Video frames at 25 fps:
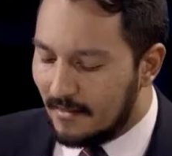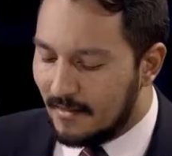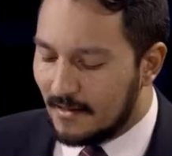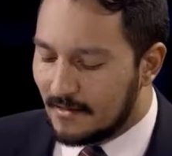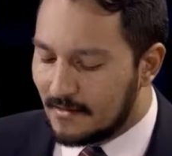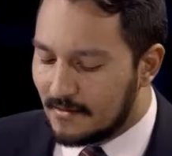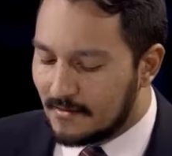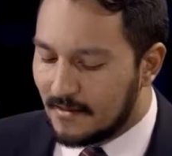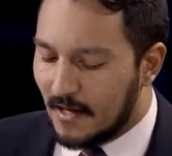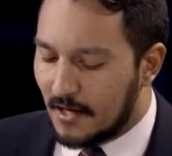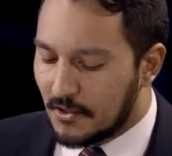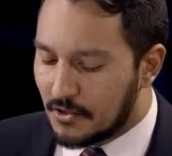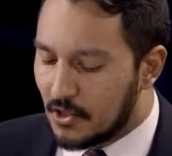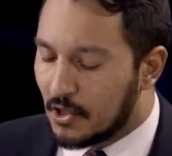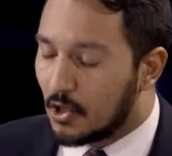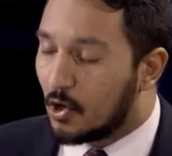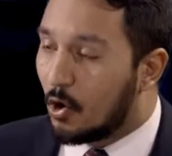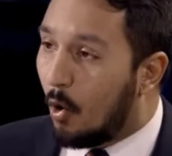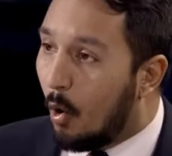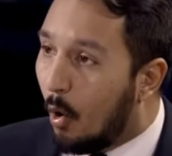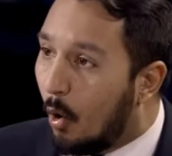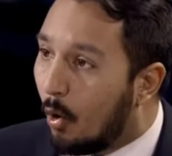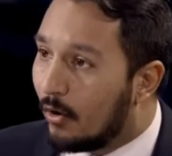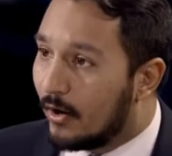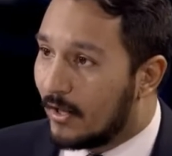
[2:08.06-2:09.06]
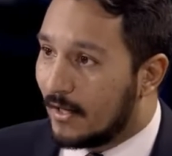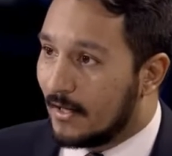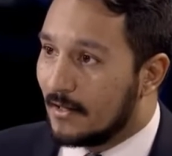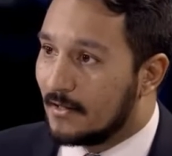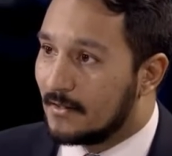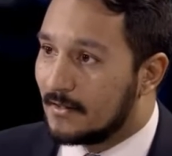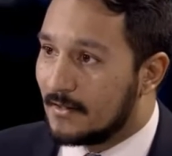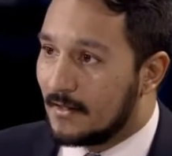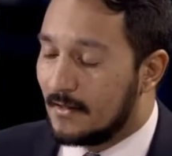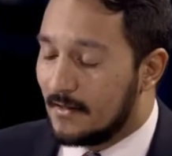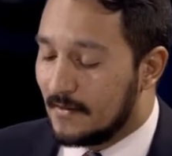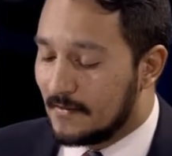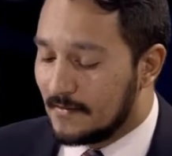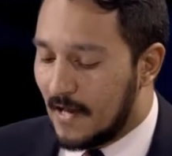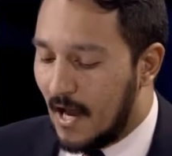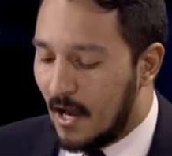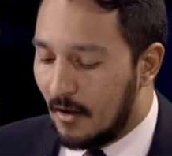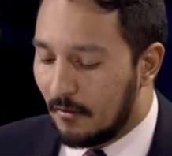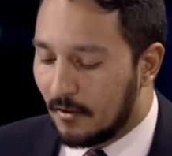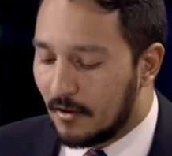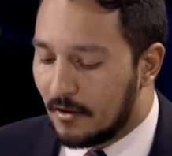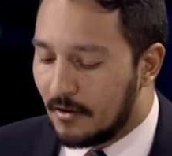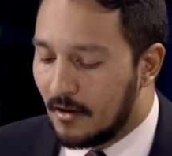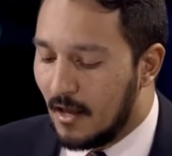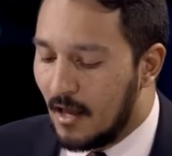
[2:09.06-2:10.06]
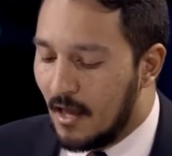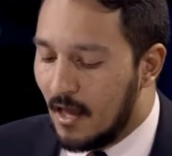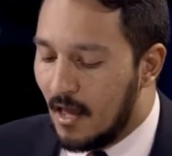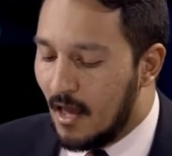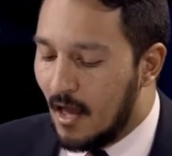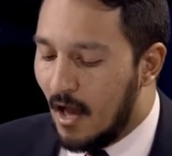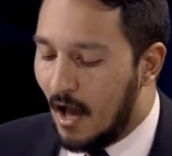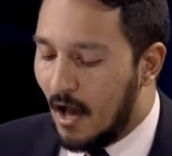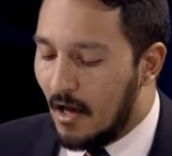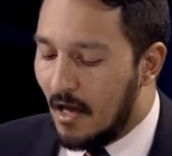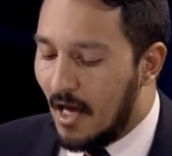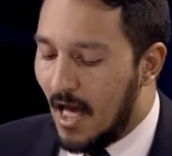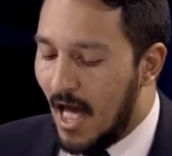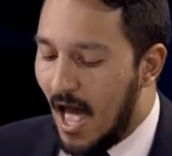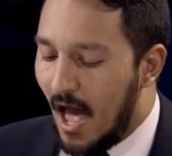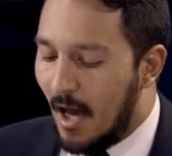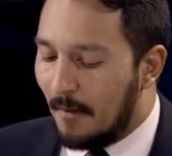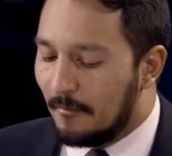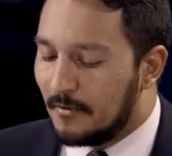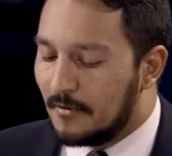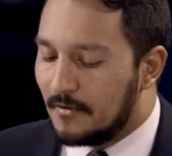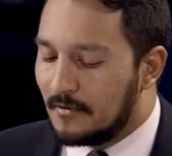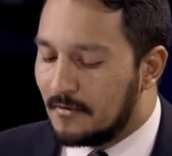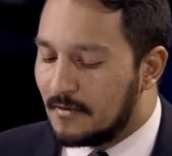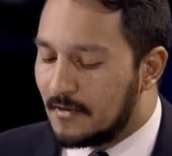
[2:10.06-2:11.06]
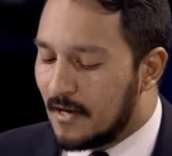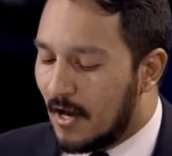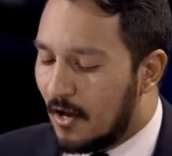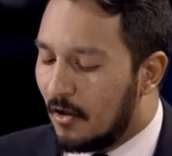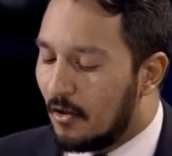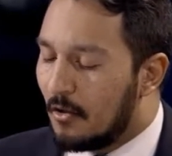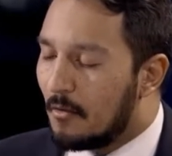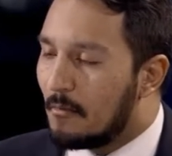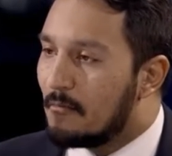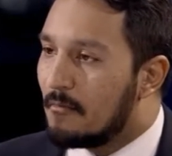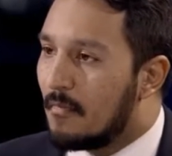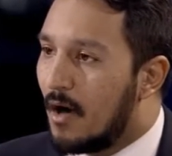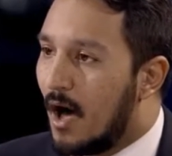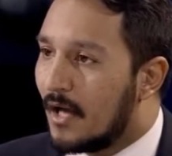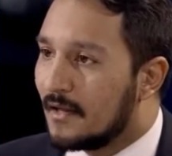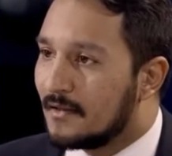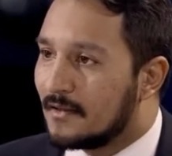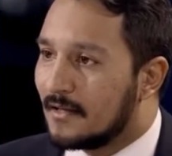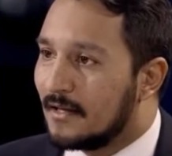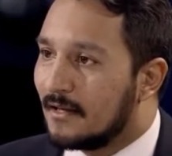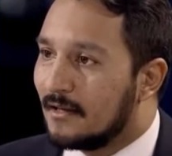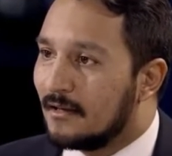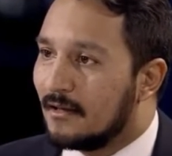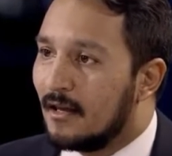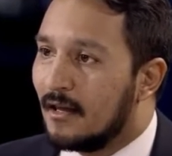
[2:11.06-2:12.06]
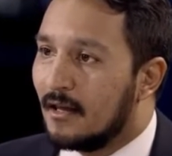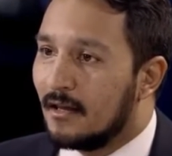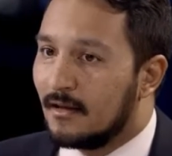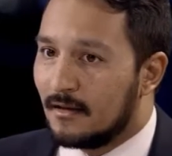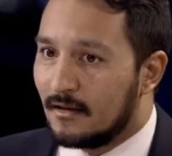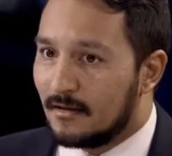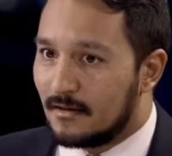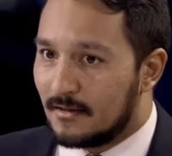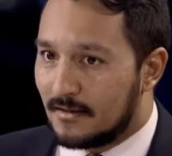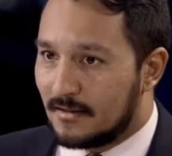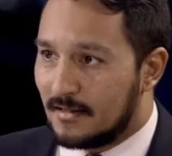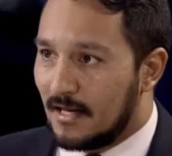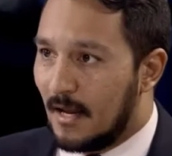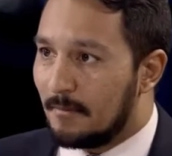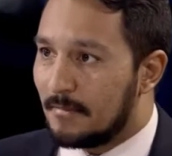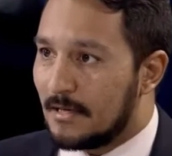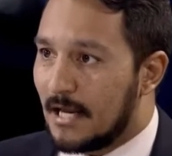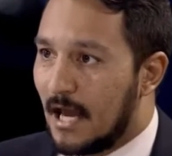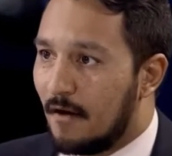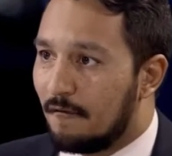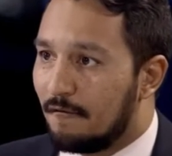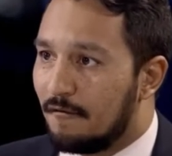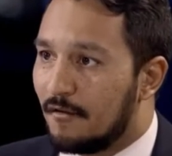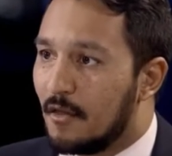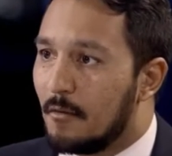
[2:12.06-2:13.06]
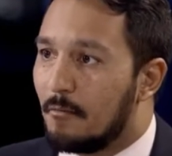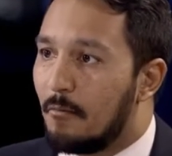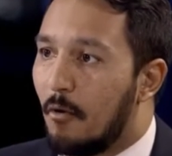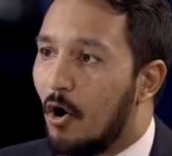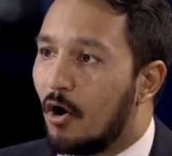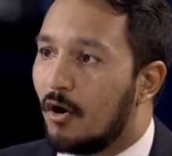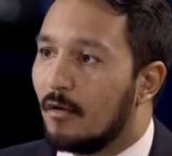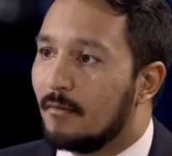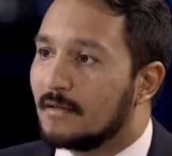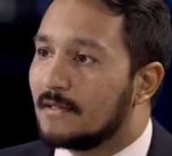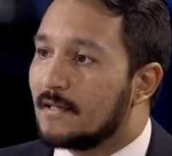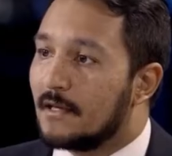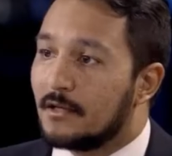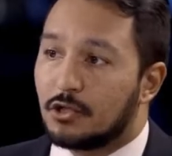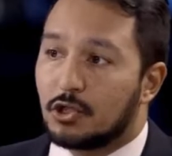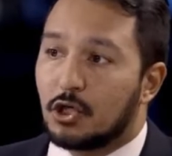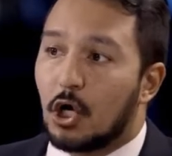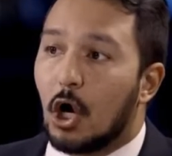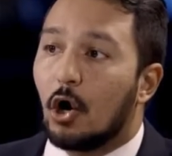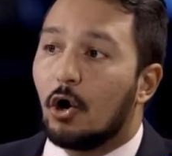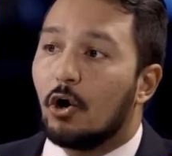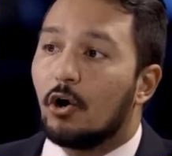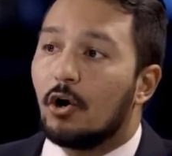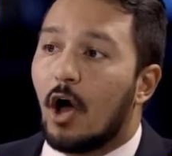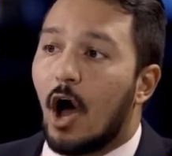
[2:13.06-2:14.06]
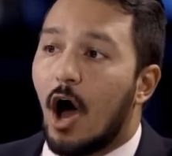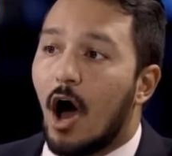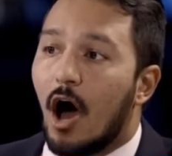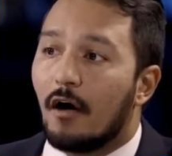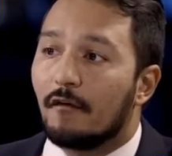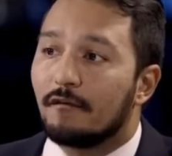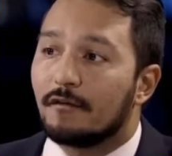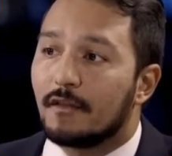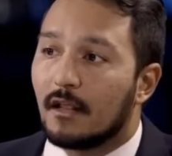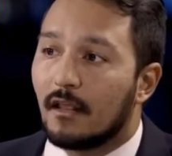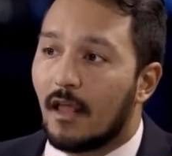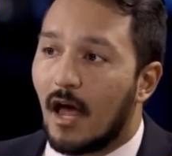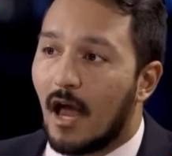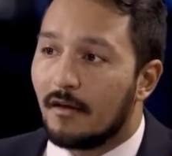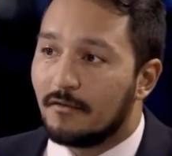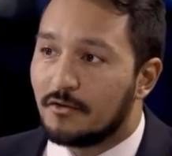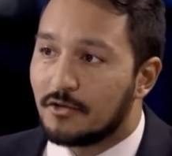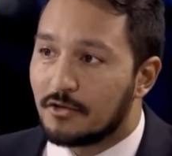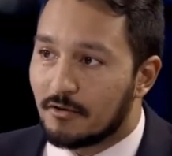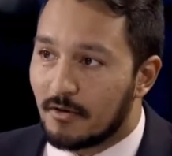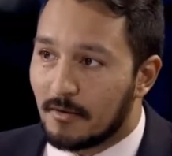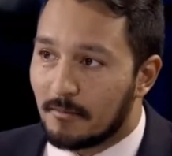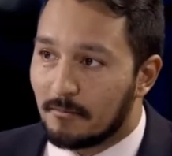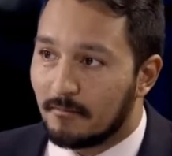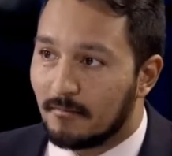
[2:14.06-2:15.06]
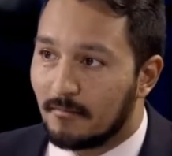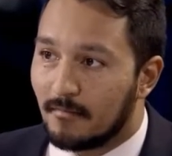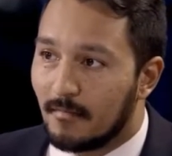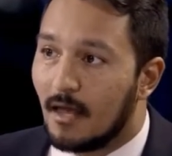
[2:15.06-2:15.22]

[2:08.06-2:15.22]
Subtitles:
this session, according to this outlet, Abdel Mahdi stepped down from the podium and said, "Turn off the live stream."